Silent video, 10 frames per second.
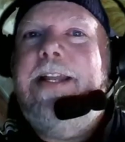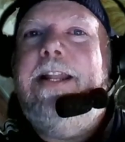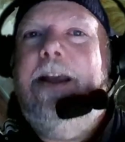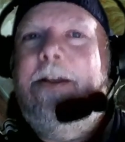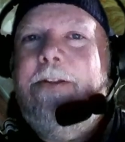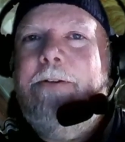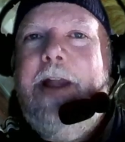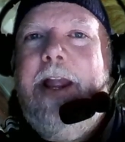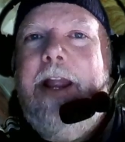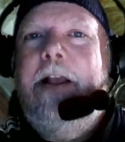the other
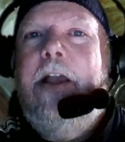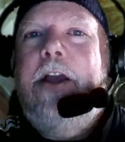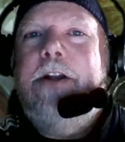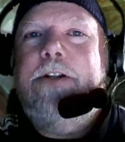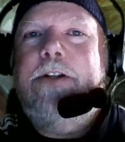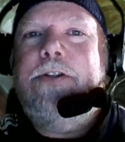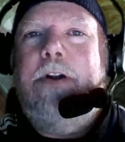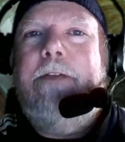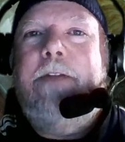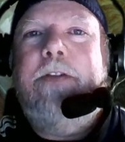way just
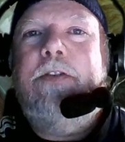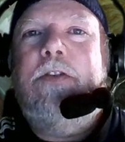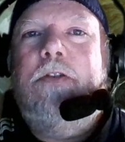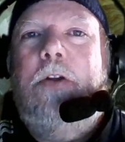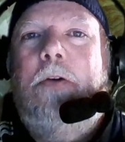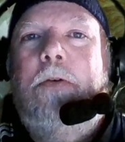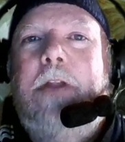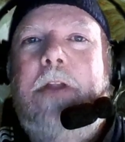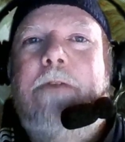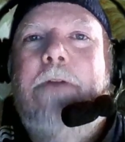sort of this
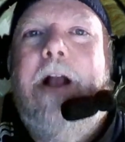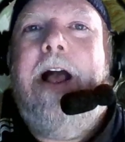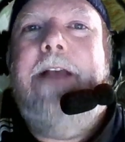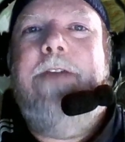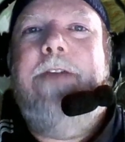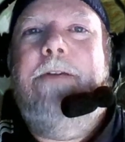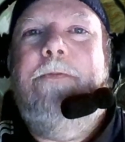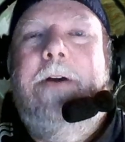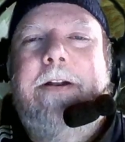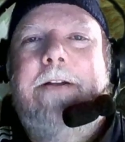slowly rising
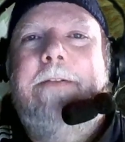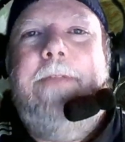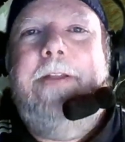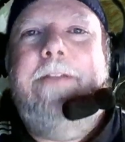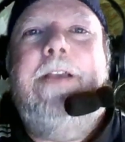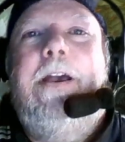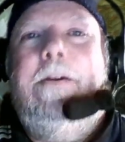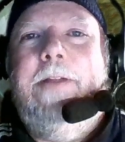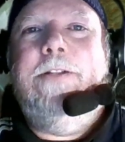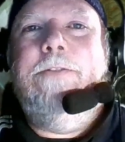water that's
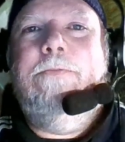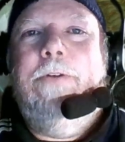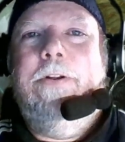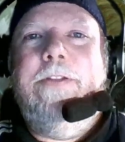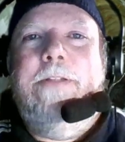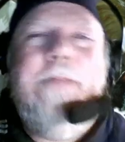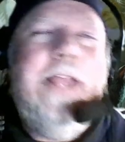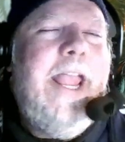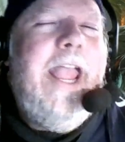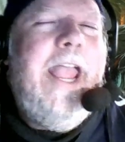coming towards them,
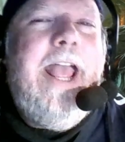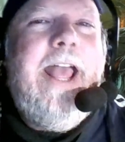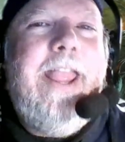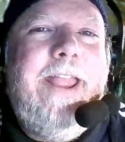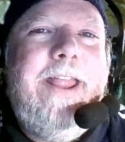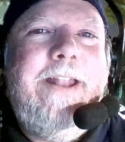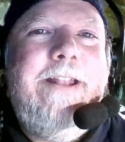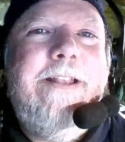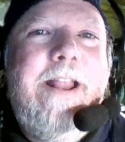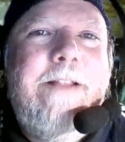and
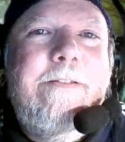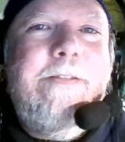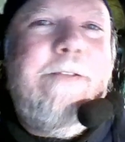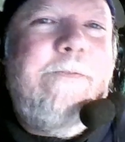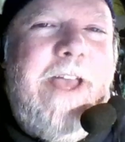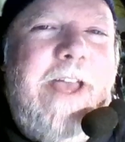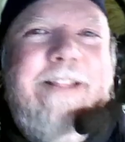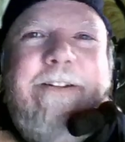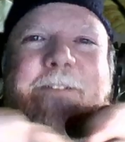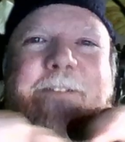the fact
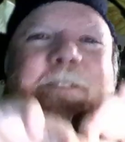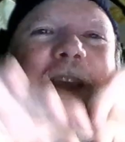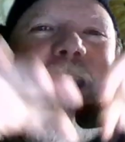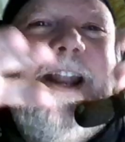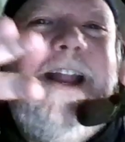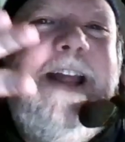they're in a